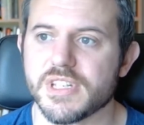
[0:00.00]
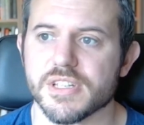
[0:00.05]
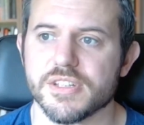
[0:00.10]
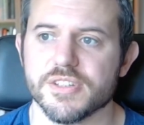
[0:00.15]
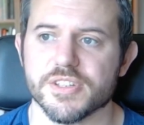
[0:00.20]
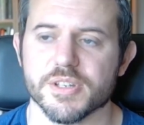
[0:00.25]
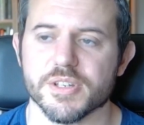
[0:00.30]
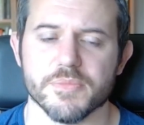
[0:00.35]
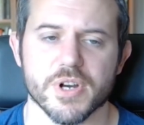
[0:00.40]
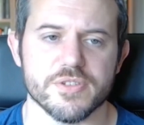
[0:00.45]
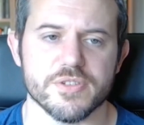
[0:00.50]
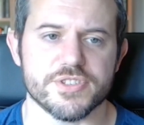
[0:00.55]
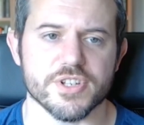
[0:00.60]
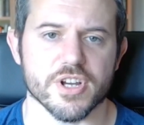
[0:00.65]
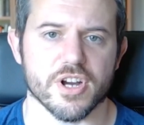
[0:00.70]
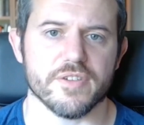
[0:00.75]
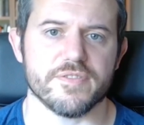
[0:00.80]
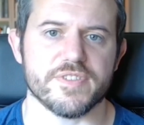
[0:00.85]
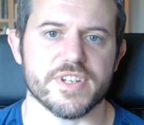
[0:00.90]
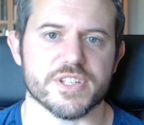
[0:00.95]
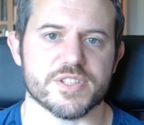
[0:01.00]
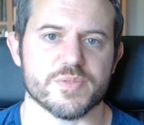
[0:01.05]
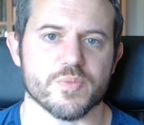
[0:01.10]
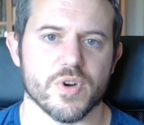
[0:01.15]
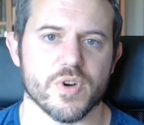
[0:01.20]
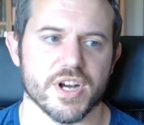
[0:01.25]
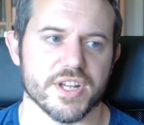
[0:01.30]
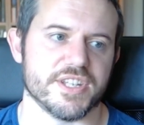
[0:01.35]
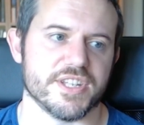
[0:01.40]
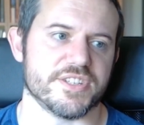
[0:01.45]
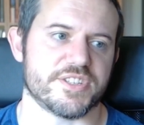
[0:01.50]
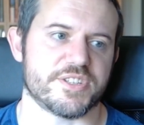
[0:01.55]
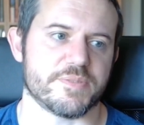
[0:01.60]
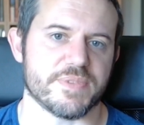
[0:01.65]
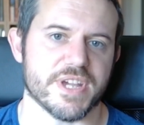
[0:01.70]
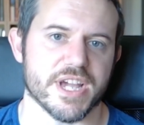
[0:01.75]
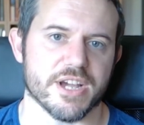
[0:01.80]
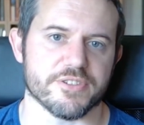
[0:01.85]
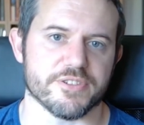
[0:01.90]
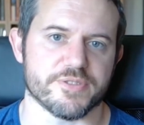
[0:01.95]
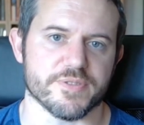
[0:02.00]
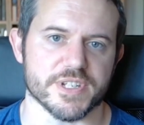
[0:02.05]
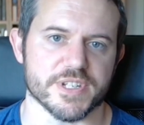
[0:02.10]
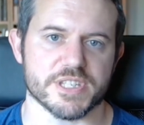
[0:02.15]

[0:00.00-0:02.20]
the most obvious one is to be able to